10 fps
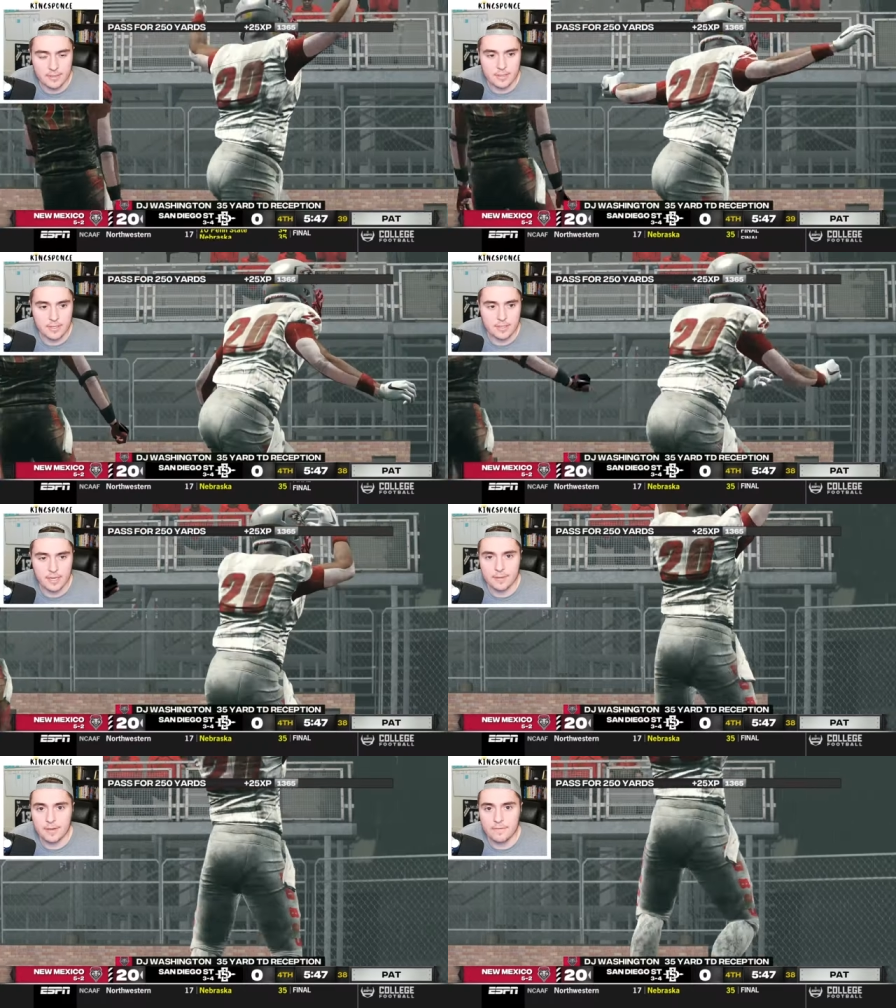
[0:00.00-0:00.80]
glitches
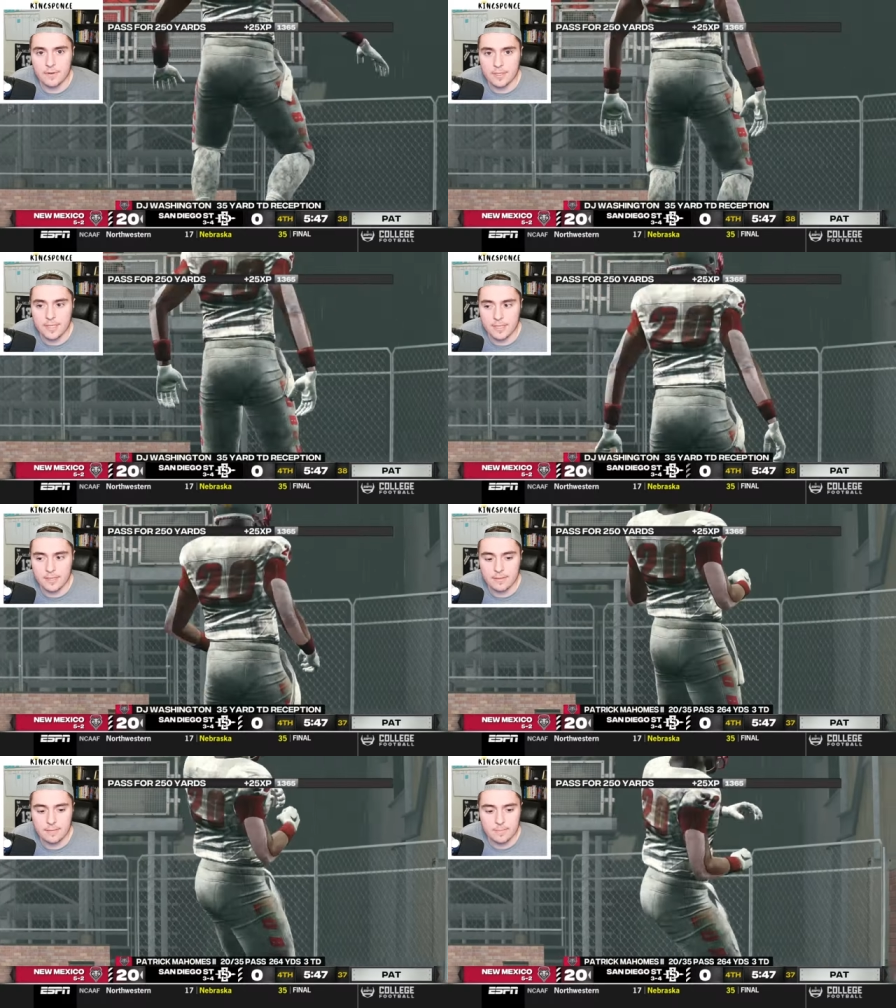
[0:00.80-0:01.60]
out there for a
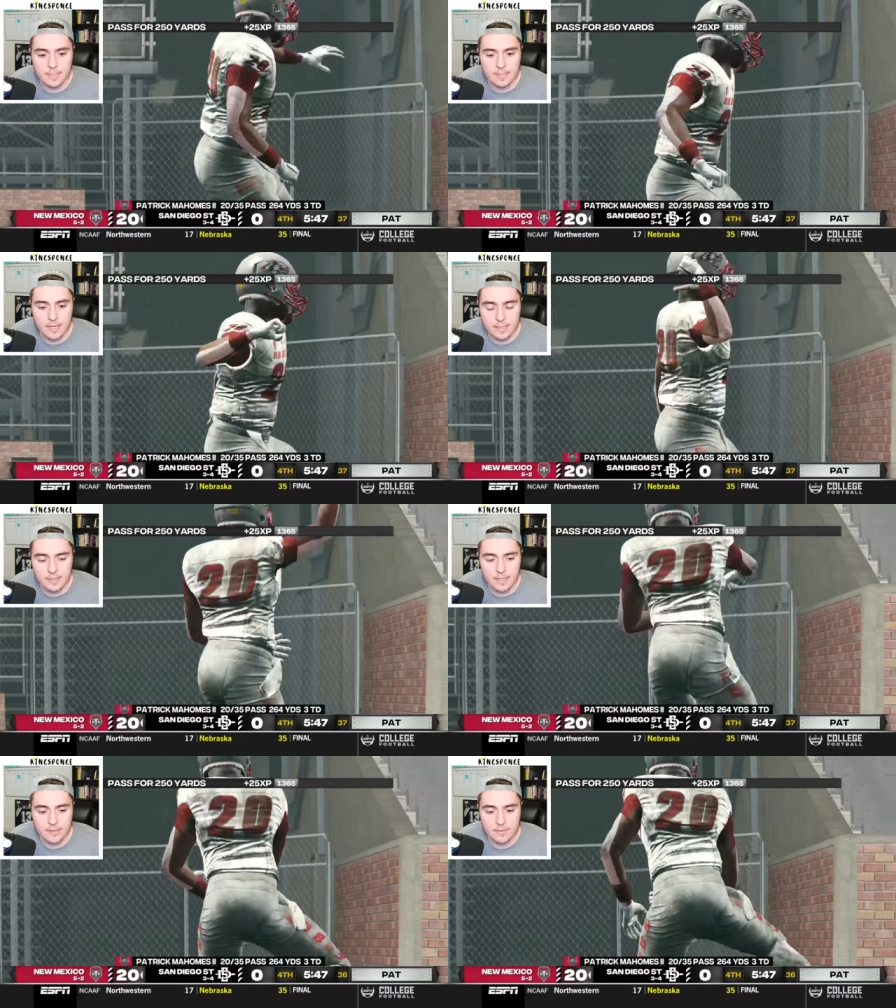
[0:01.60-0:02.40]
second, but
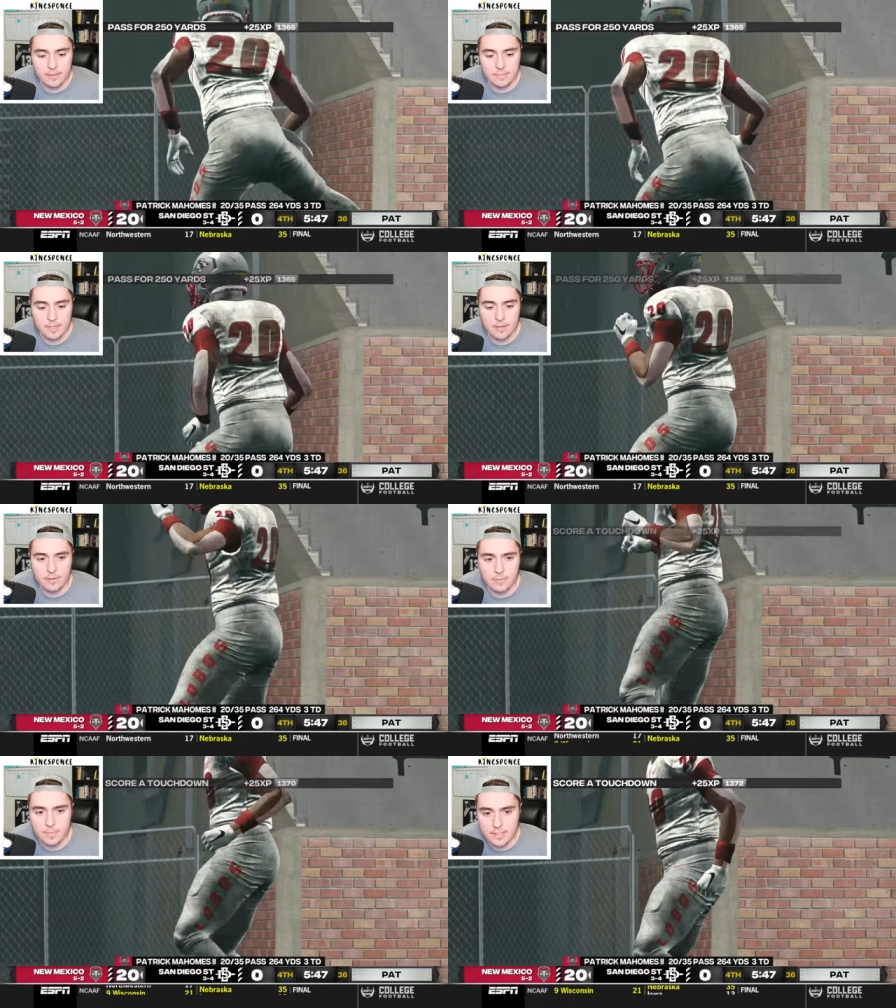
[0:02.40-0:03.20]
touchdown,
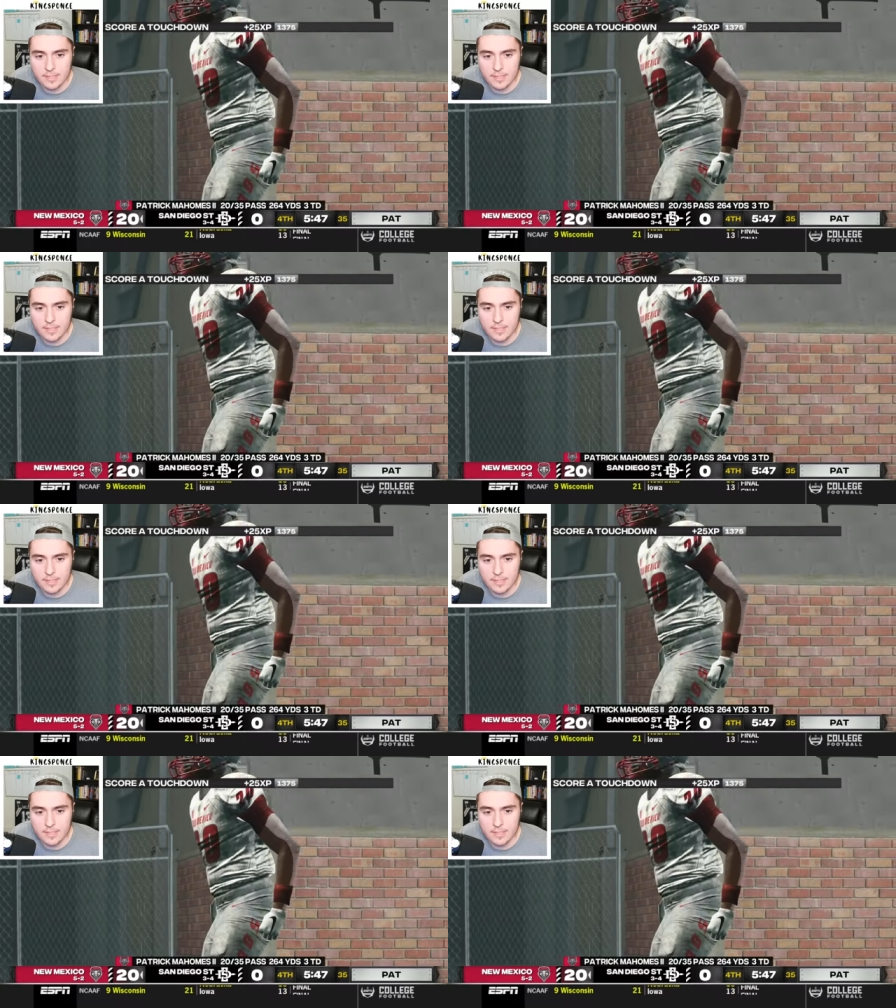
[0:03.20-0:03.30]
Mahomes,